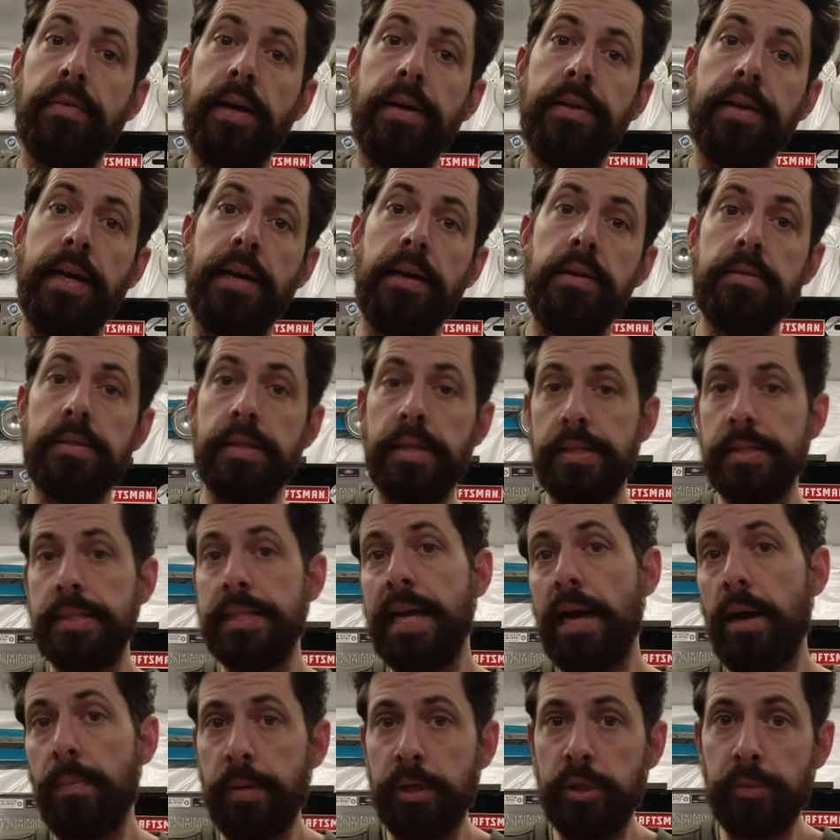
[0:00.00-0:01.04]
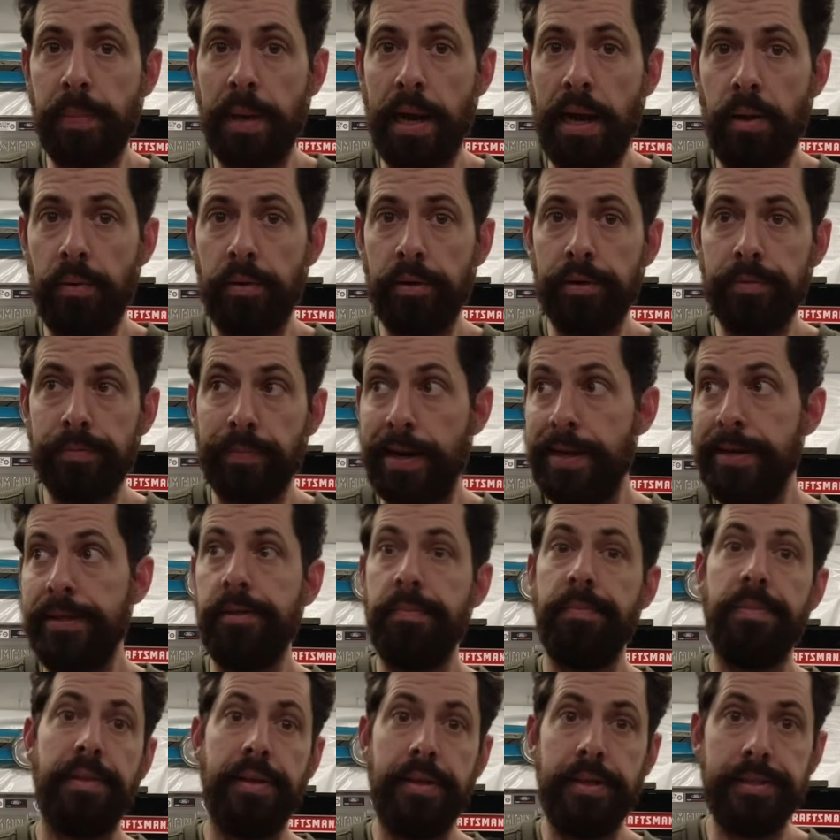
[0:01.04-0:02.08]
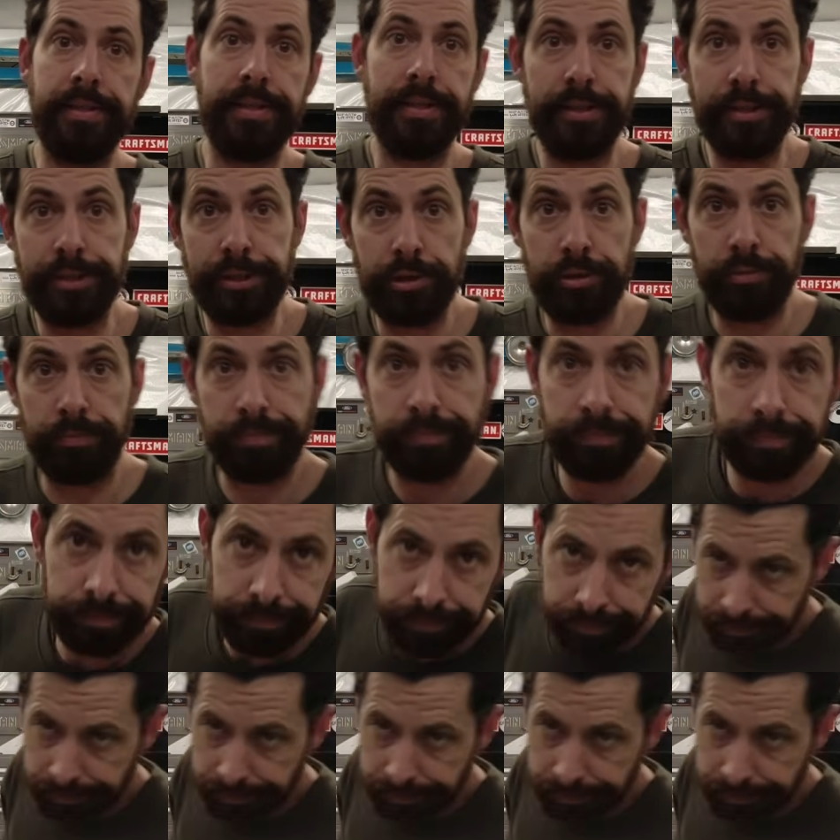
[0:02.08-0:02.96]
around the house and see how much power random things consume.